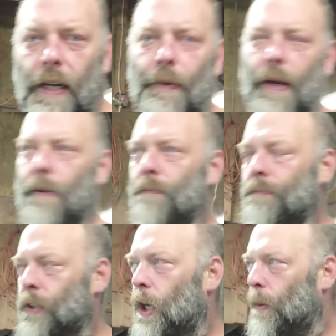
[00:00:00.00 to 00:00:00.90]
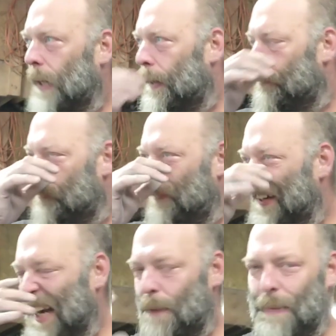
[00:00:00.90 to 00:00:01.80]
Anyway, so I
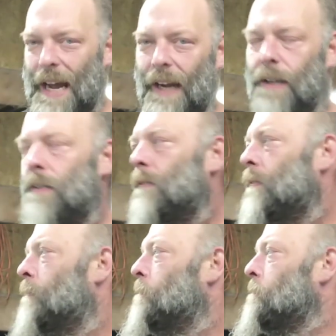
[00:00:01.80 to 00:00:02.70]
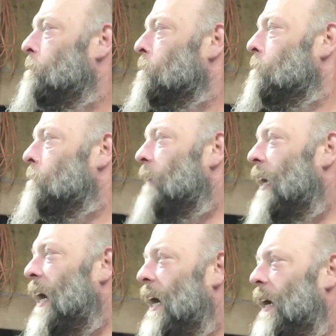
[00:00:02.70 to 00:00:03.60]
got back,
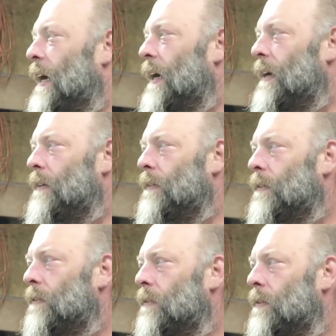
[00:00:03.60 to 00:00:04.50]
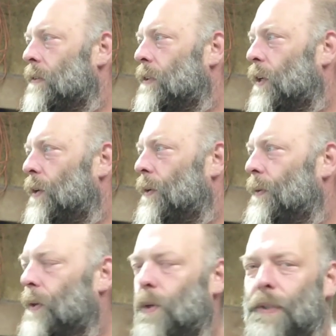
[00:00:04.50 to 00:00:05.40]
and
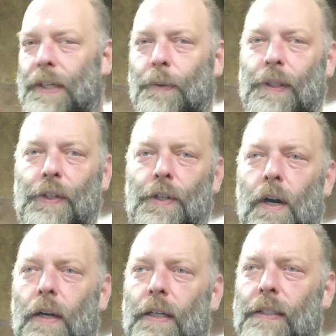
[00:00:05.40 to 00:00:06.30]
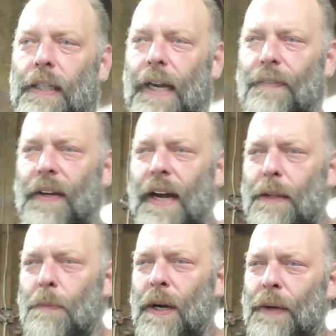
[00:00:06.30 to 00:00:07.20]
so the whole deal with the truck is I gave the guy
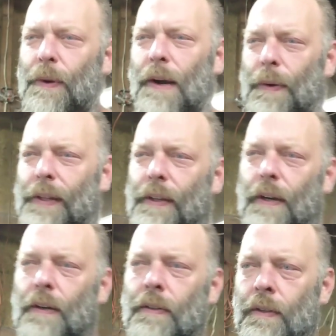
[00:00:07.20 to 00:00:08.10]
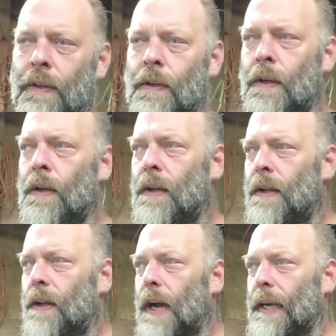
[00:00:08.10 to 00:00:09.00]
the money when I went there.
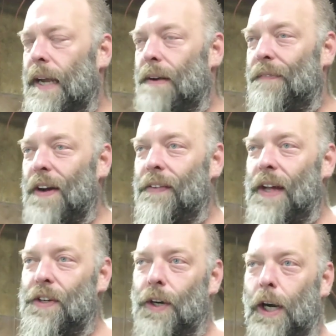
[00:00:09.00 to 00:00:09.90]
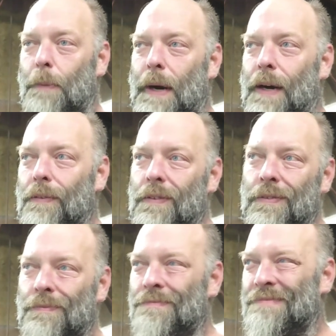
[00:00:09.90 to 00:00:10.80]
I found that truck about,
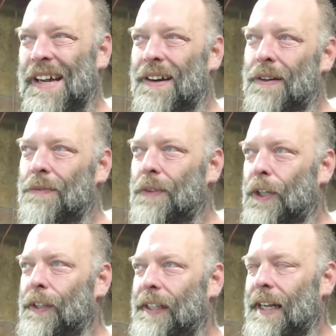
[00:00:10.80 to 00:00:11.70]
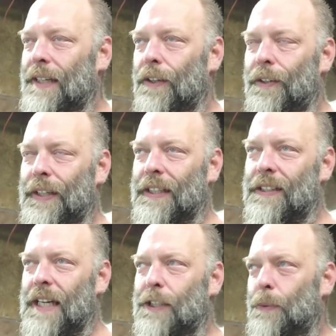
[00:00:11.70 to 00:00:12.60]
I don't know, early
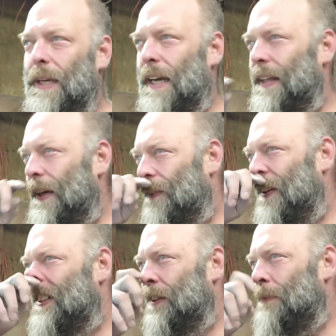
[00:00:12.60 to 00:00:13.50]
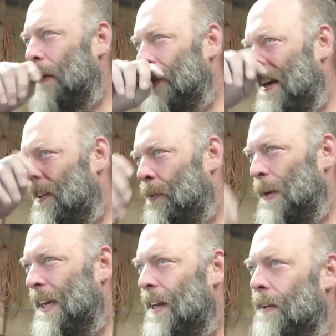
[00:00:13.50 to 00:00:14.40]
this last week, I think it was, or maybe end of the
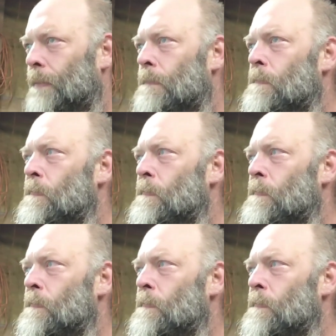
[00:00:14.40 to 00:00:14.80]
weekend.